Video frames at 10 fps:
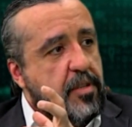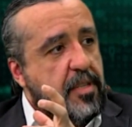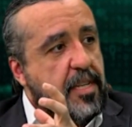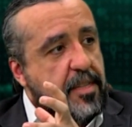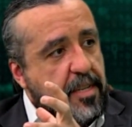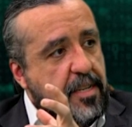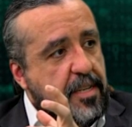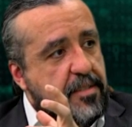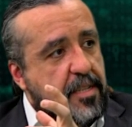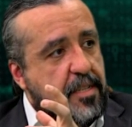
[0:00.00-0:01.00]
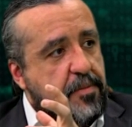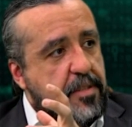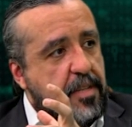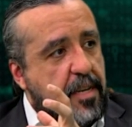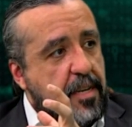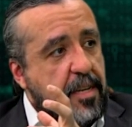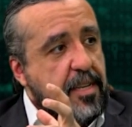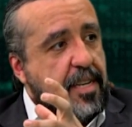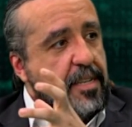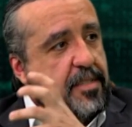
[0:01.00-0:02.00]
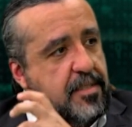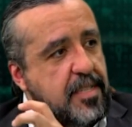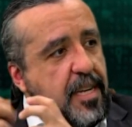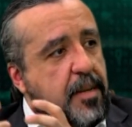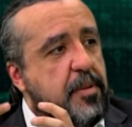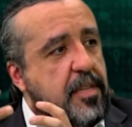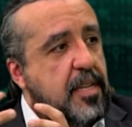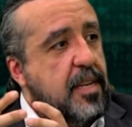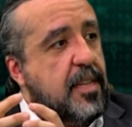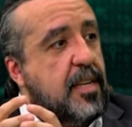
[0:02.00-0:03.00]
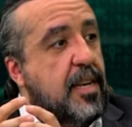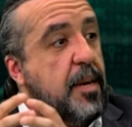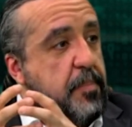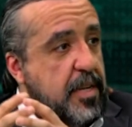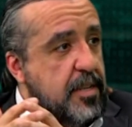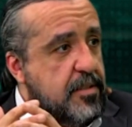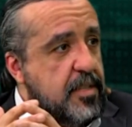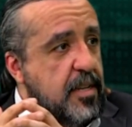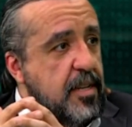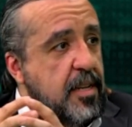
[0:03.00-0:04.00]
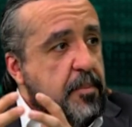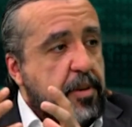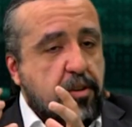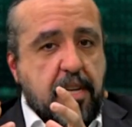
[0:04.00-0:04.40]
of artificial intelligence that need to learn from the experience, but